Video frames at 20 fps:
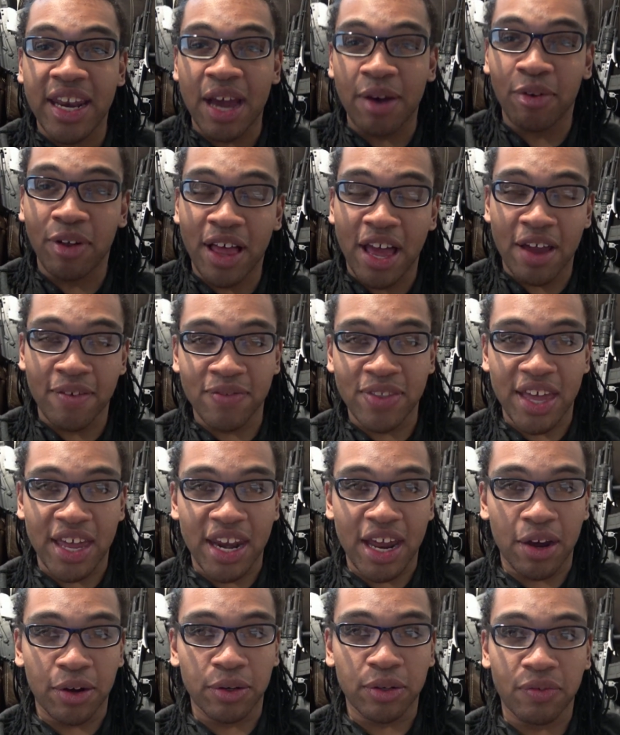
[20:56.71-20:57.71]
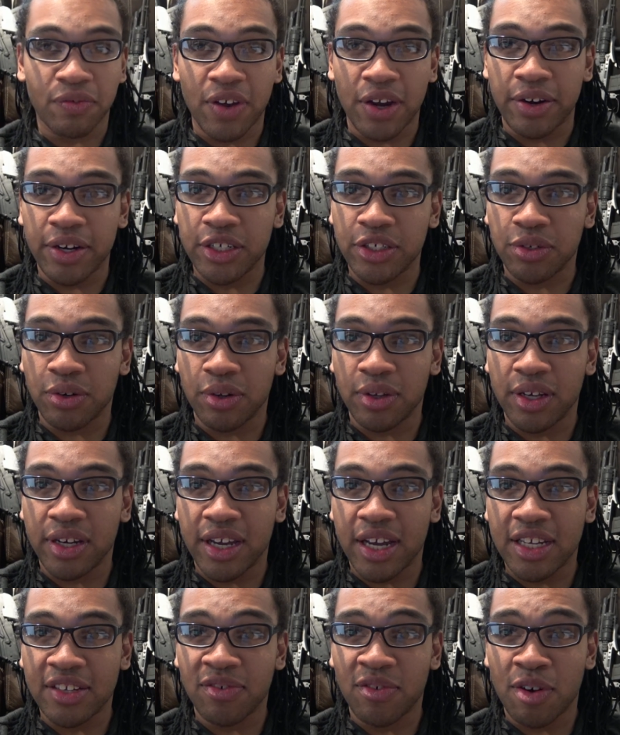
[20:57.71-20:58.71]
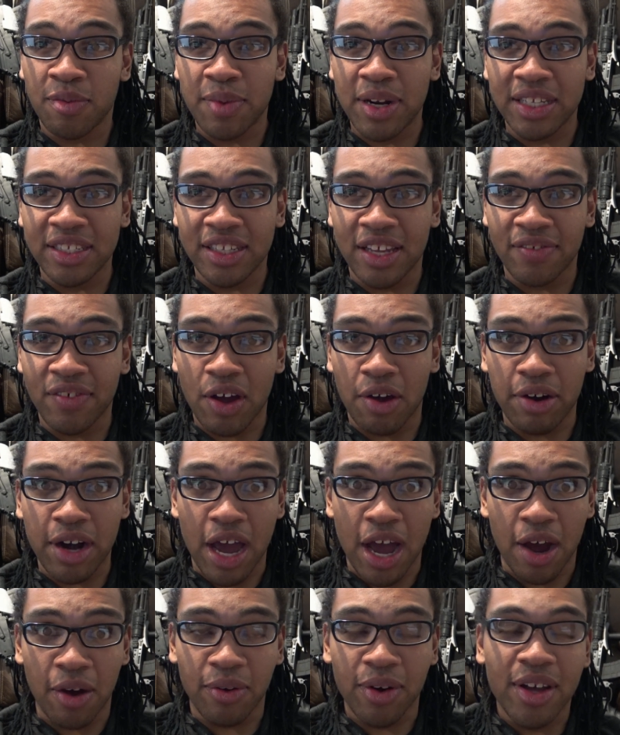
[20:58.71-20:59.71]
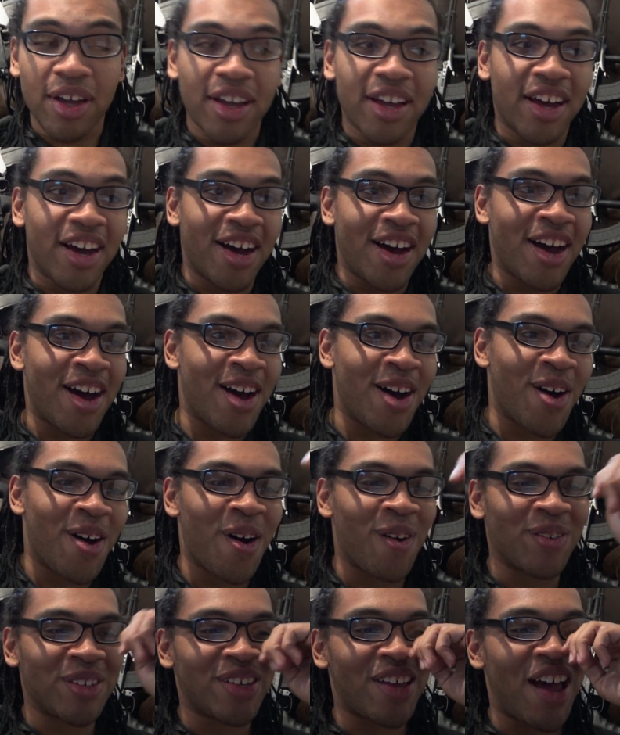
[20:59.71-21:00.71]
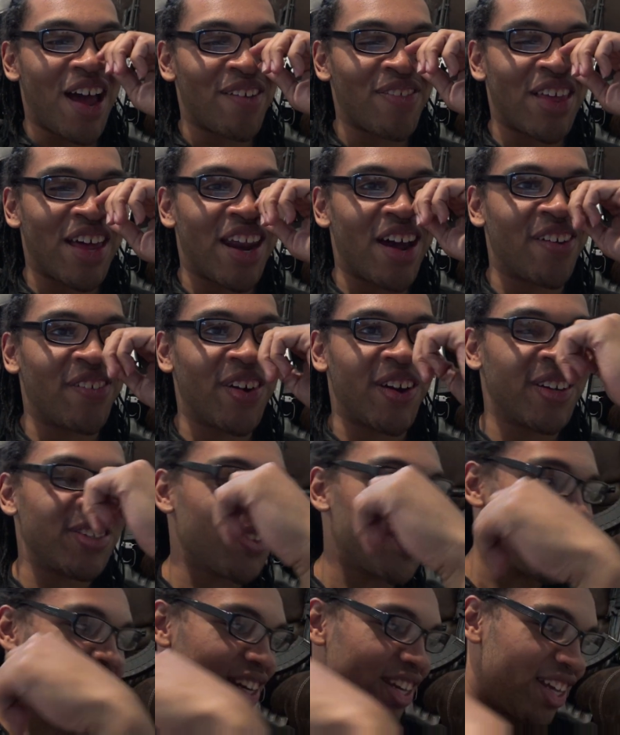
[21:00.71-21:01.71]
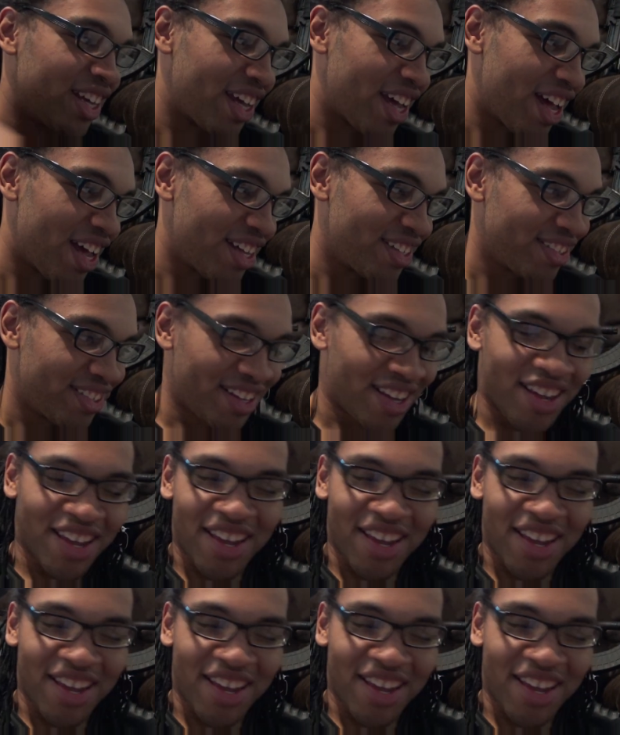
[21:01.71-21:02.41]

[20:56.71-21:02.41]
I will have that out very shortly to you guys. 4 minutes left. Oh, no! So I'll have that out very shortly to you guys.